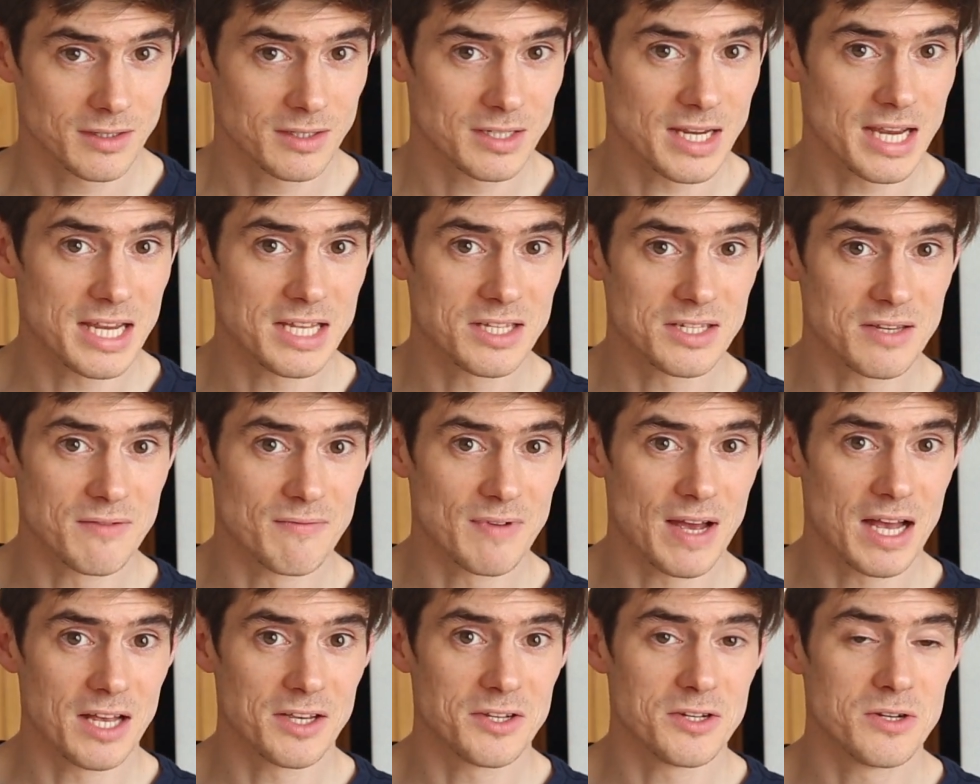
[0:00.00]
gains in
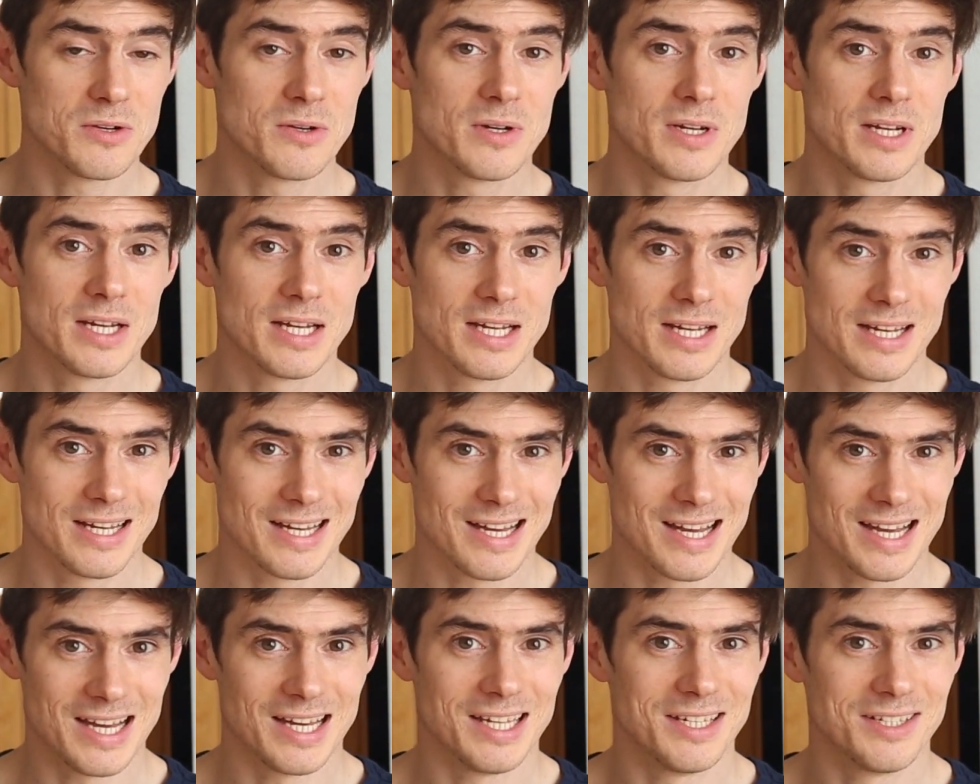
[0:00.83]
value
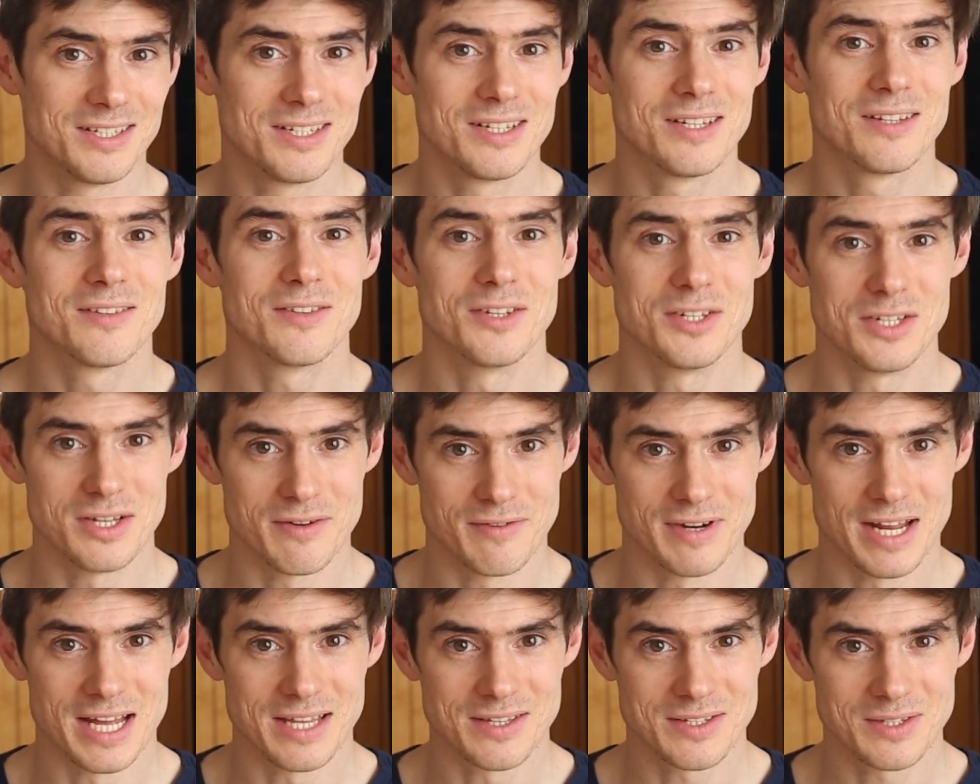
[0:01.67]
and the
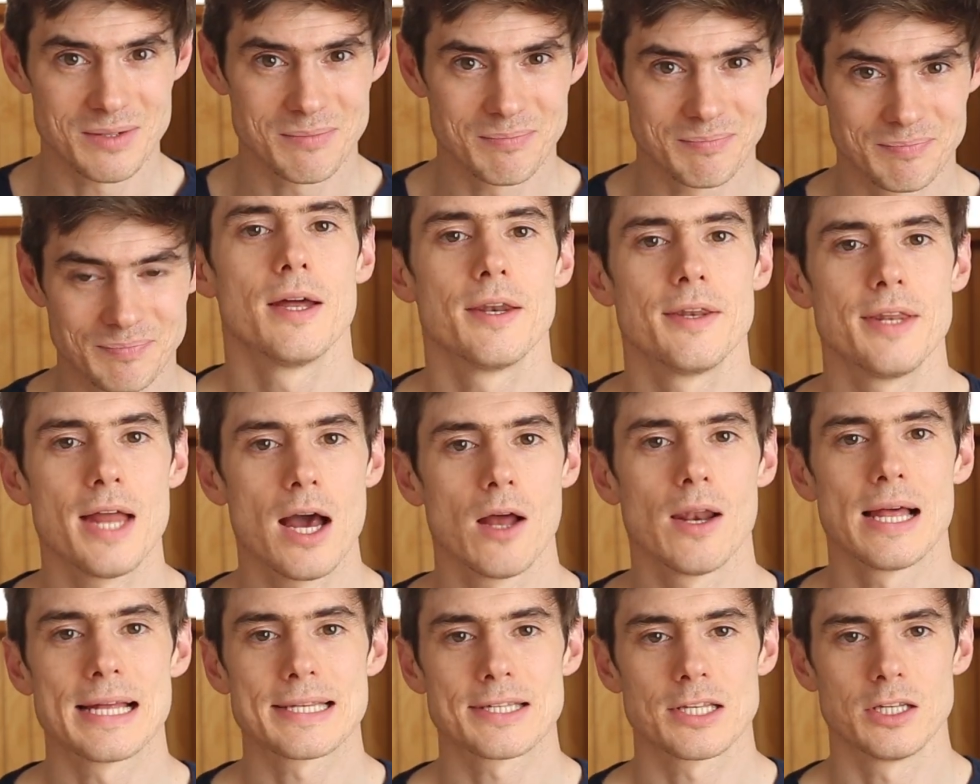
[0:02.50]
dividends.
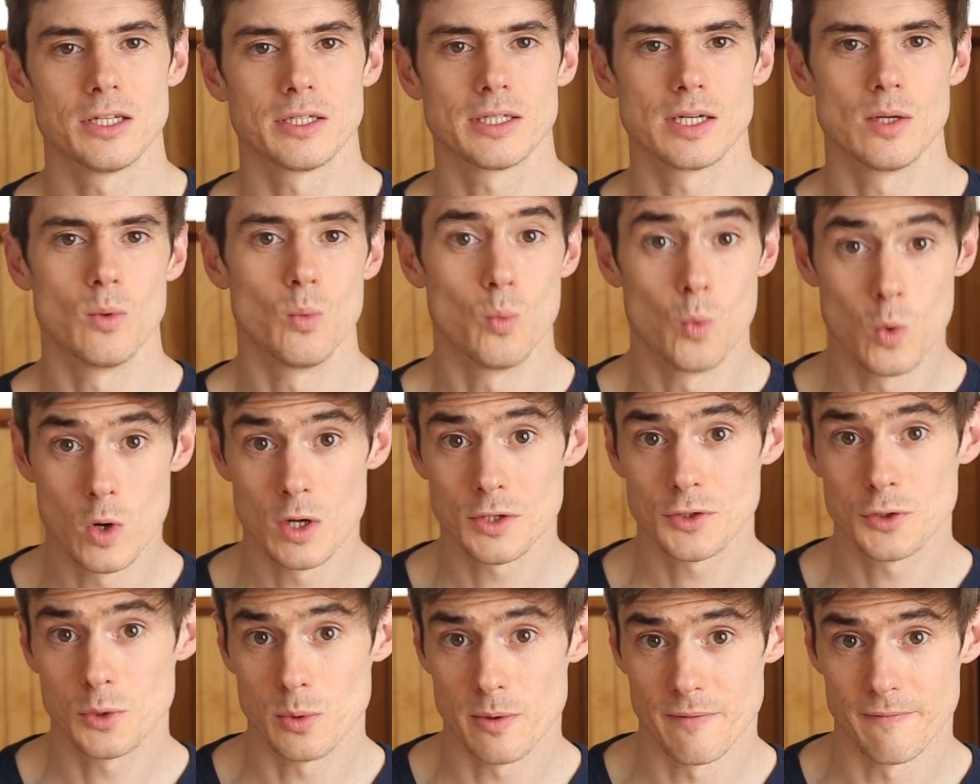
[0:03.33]
Now let's look at
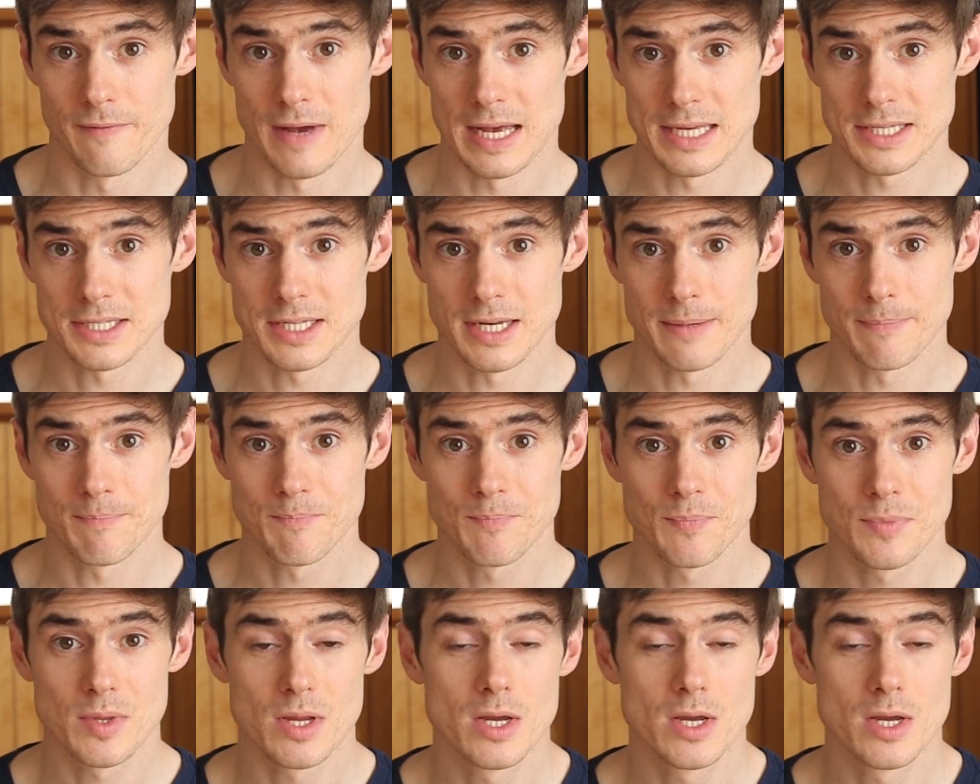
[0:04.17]
what to invest in.